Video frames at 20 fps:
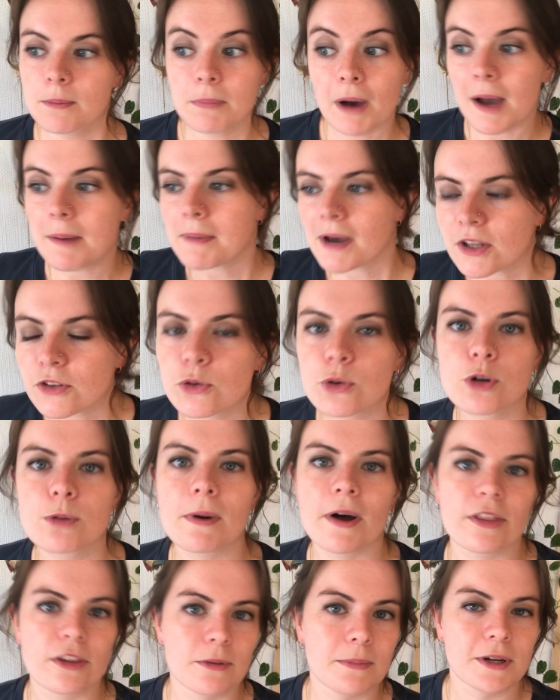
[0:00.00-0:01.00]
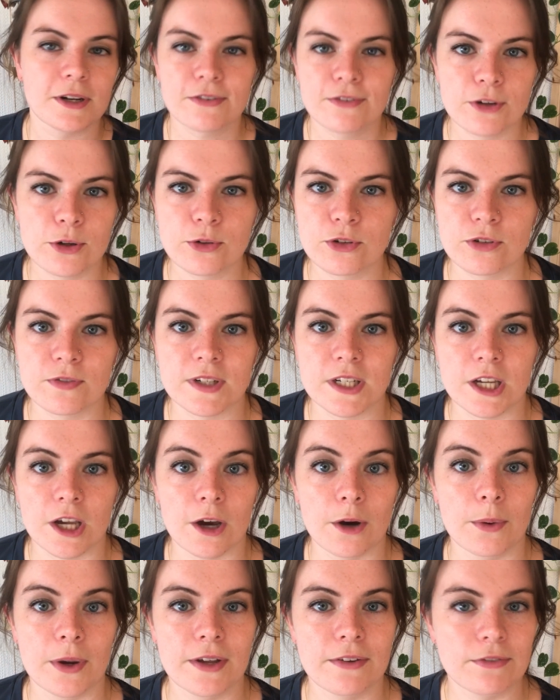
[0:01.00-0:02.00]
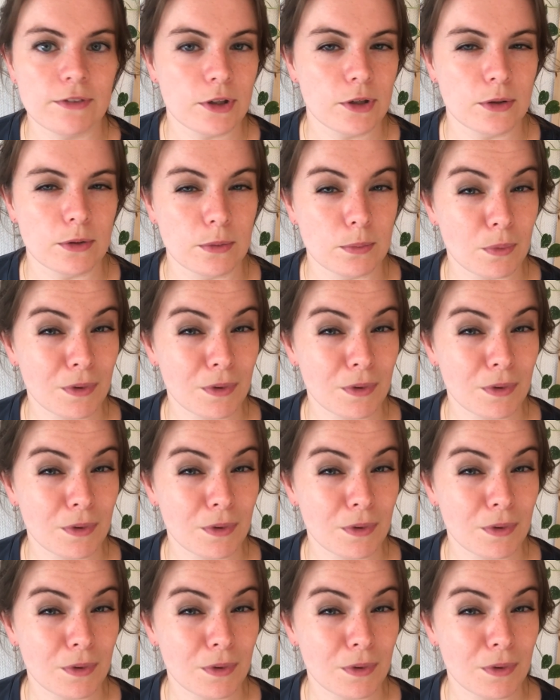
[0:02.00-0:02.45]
but I might talk about them in a future video if you